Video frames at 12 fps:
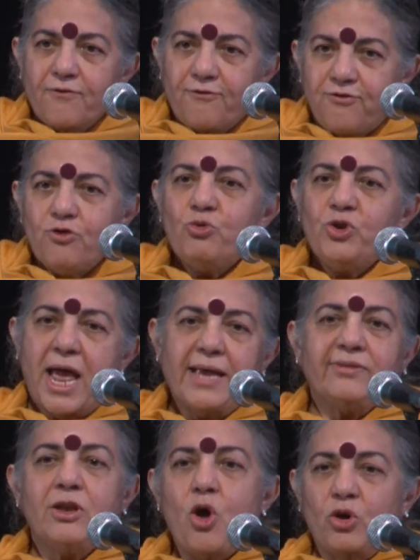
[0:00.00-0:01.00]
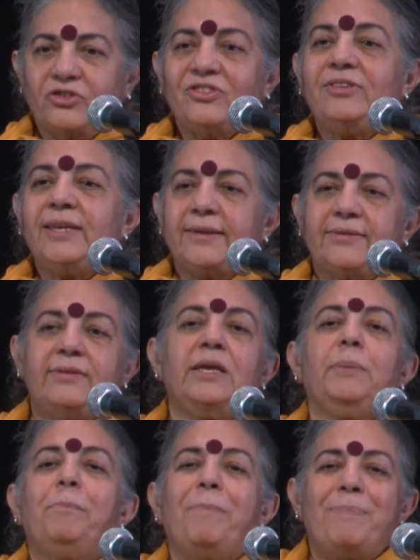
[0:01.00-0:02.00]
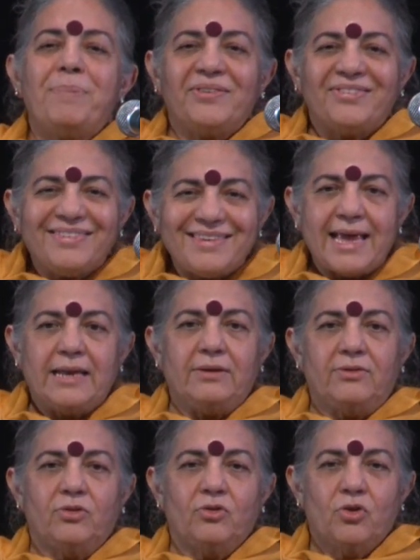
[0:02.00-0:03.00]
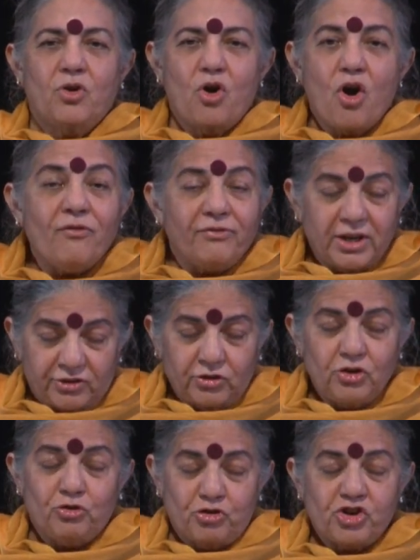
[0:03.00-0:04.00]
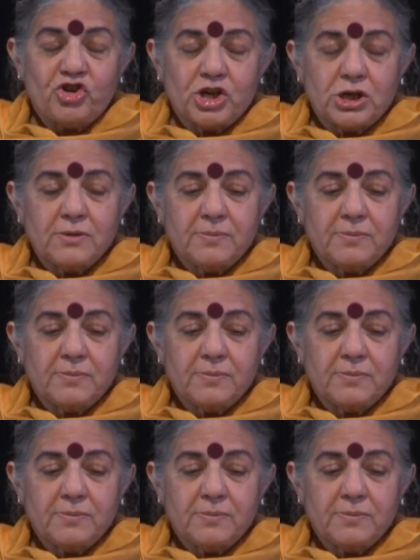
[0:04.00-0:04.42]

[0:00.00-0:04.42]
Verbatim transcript: food has lost 60% of its nutrition.